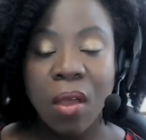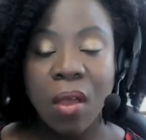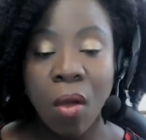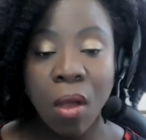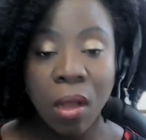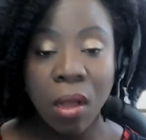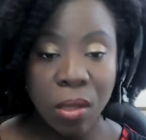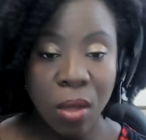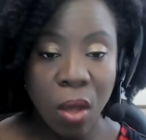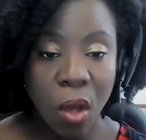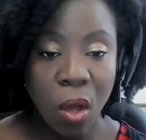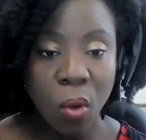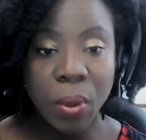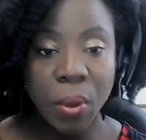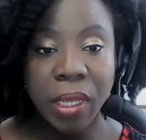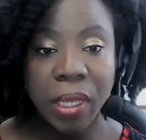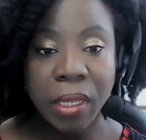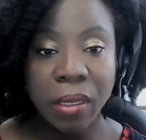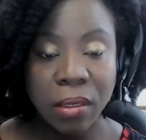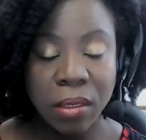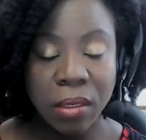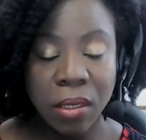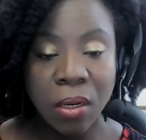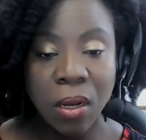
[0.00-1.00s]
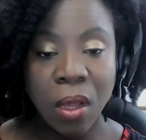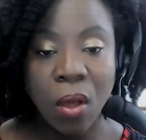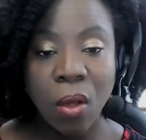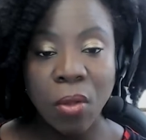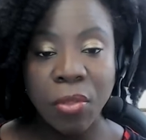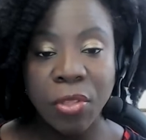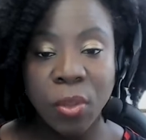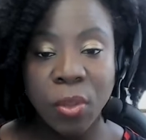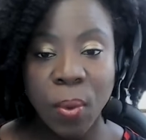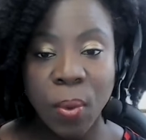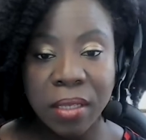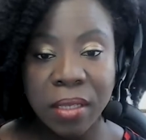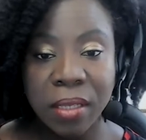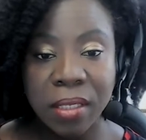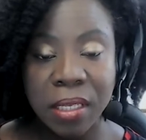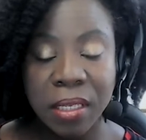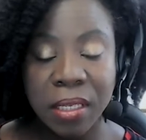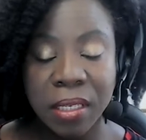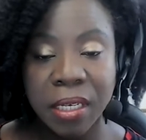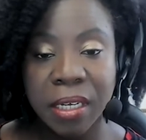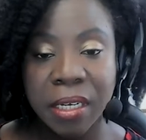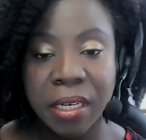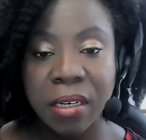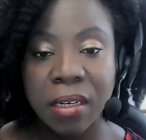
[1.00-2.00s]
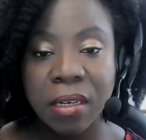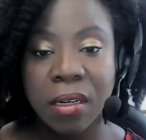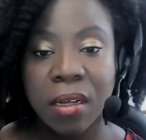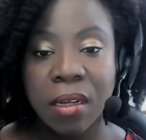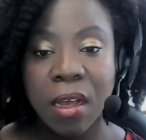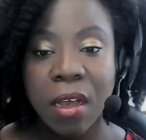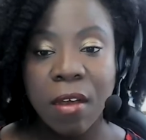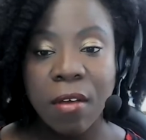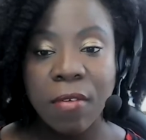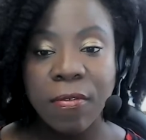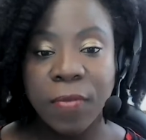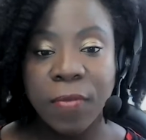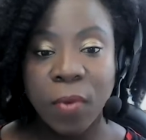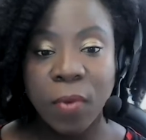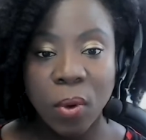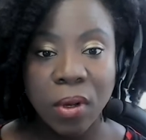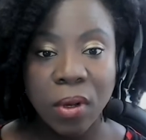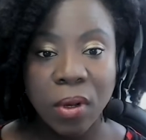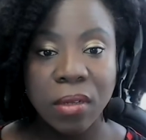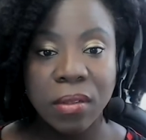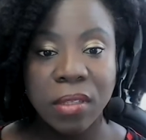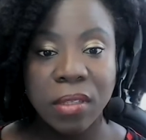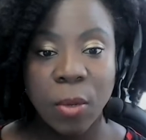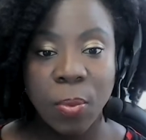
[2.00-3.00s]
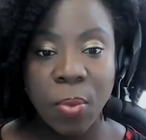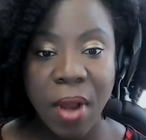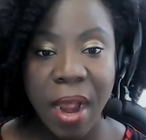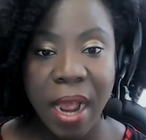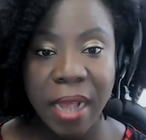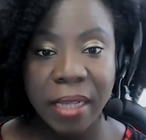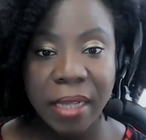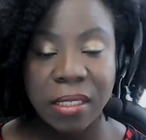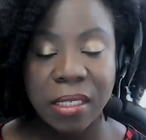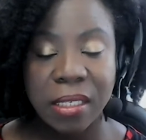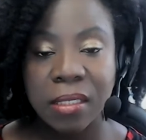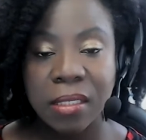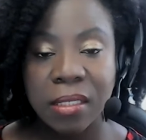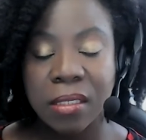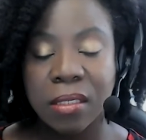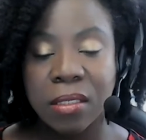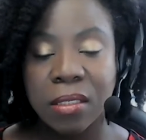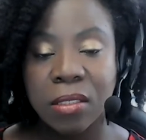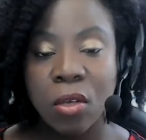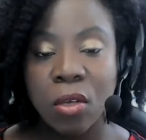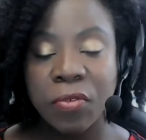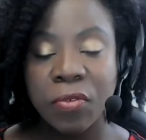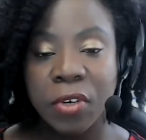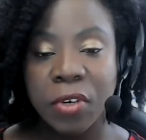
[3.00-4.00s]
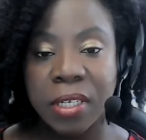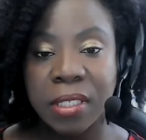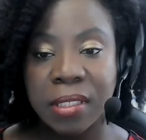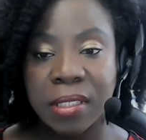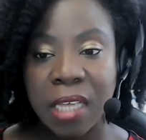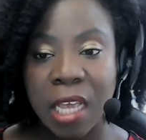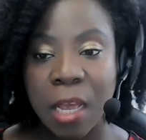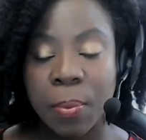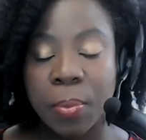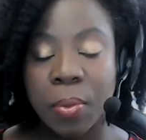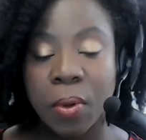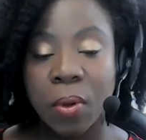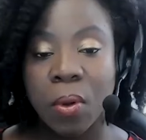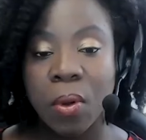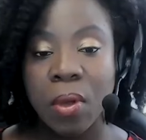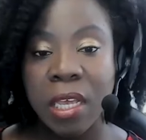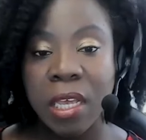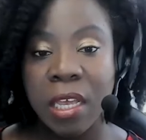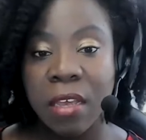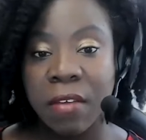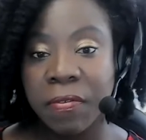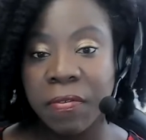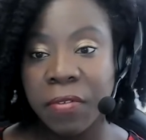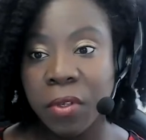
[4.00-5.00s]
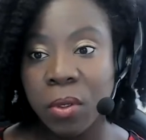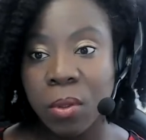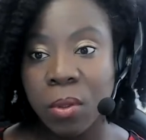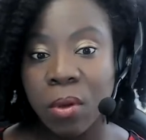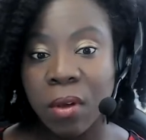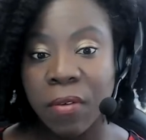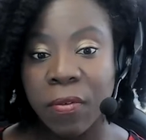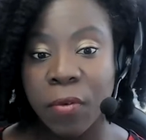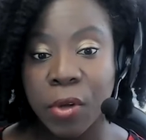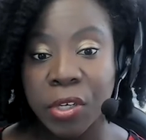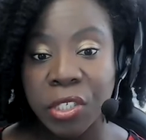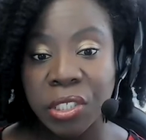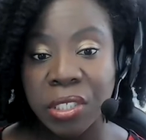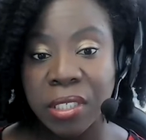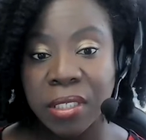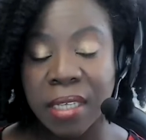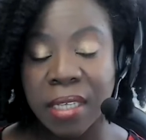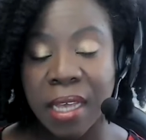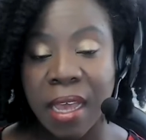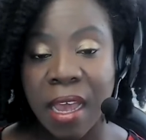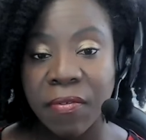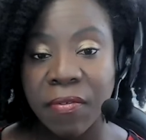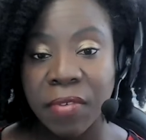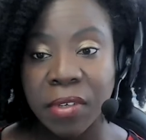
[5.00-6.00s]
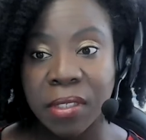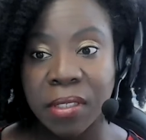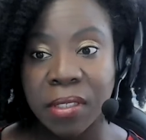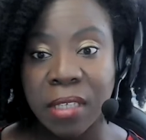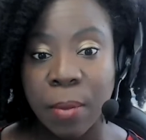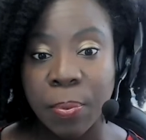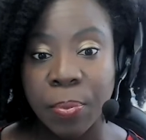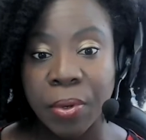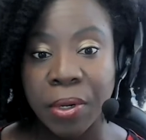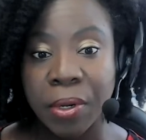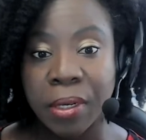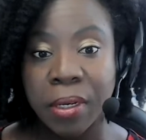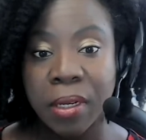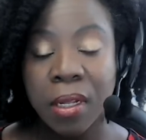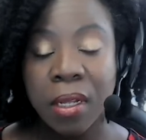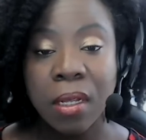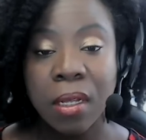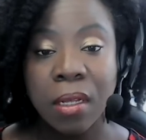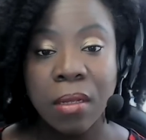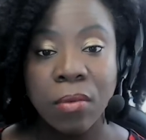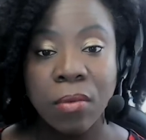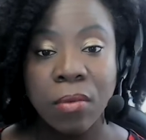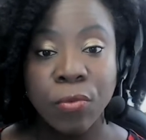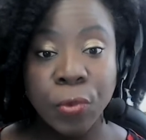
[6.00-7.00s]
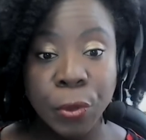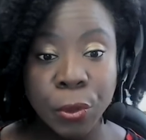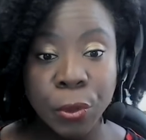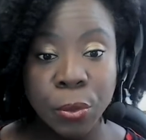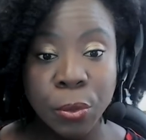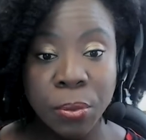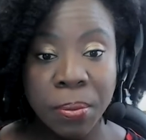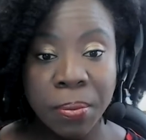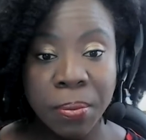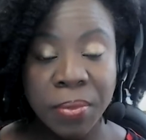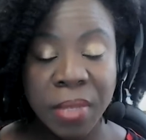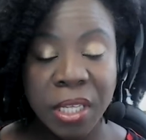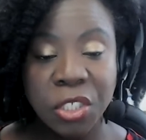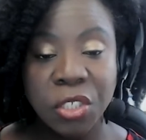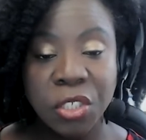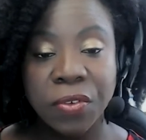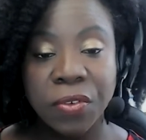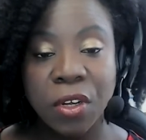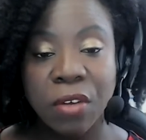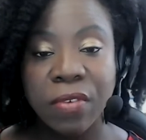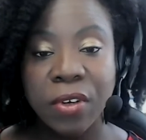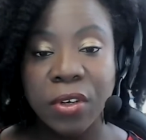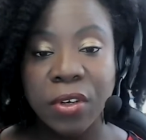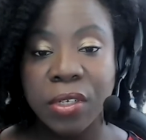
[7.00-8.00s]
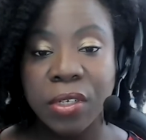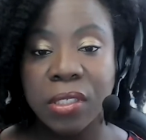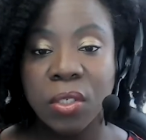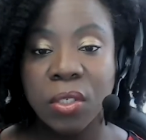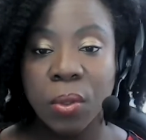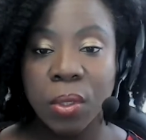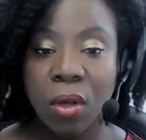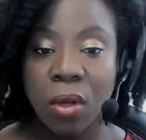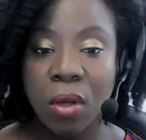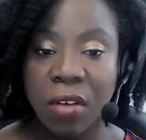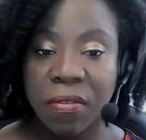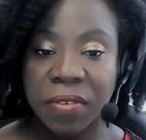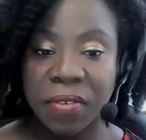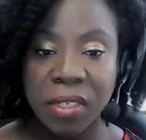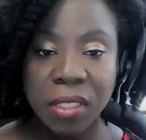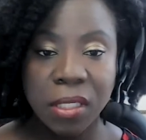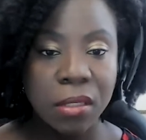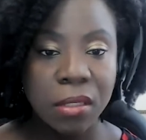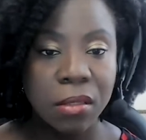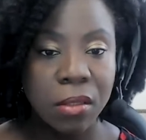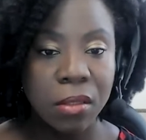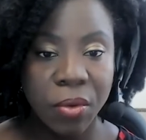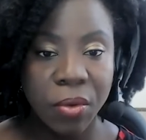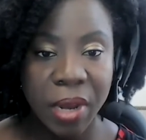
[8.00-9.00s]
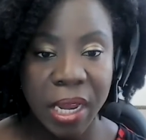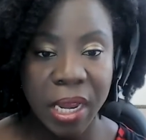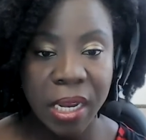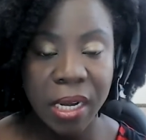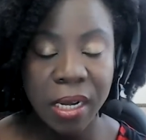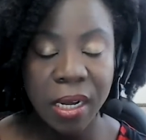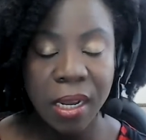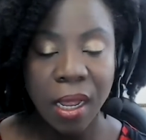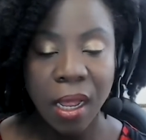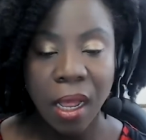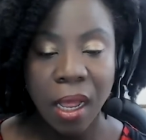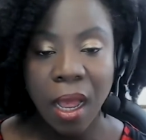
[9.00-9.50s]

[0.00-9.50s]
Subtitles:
ongoing, throughout the year for their practice. So, for example, if you are fortunate to have a separate room that you've converted to an office, great.